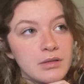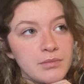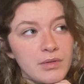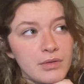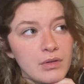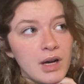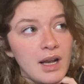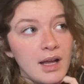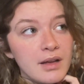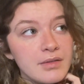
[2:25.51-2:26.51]
before I
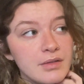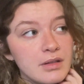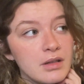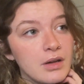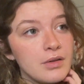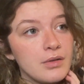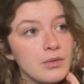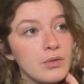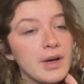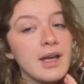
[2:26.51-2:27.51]
left to go to
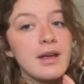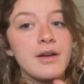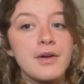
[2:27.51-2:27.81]
Norway,